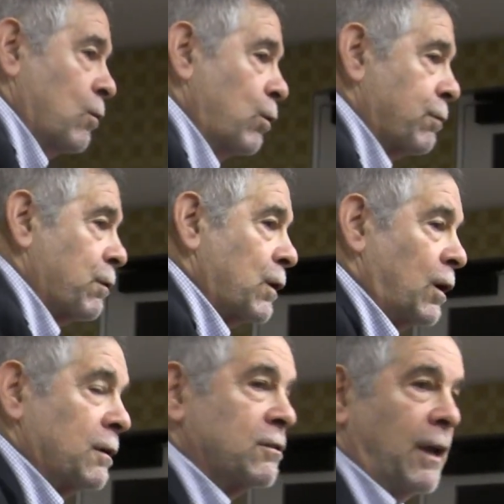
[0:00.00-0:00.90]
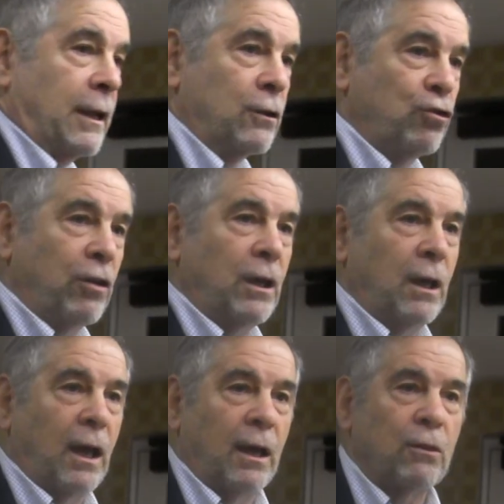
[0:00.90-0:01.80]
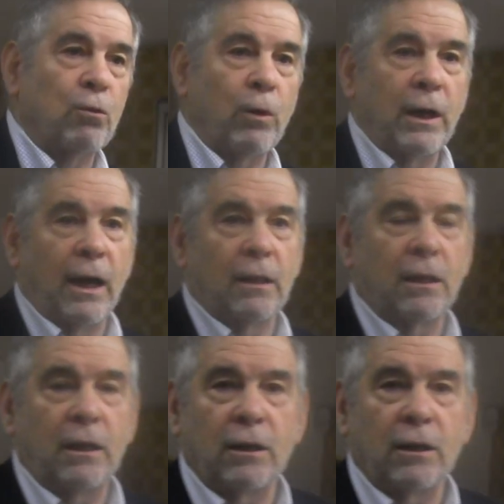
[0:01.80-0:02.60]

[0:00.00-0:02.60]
with regard to energy. And the reality